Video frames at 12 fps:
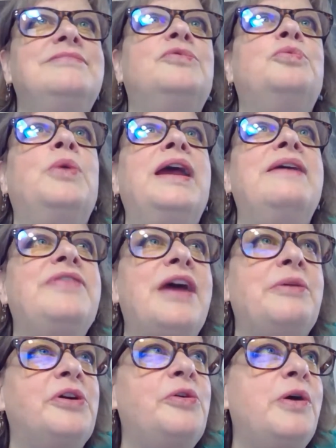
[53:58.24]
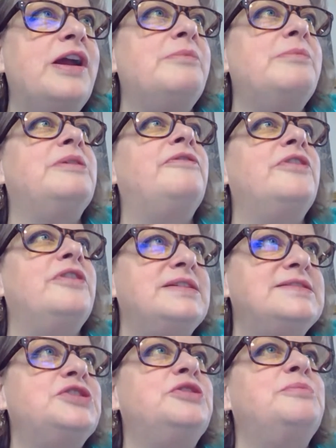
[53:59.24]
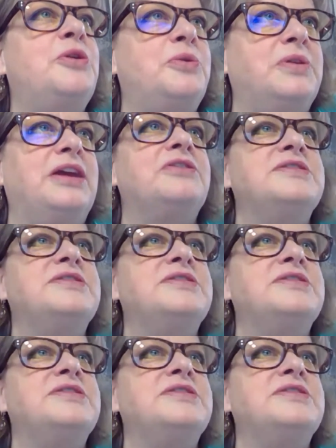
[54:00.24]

waive that requirement for this term only or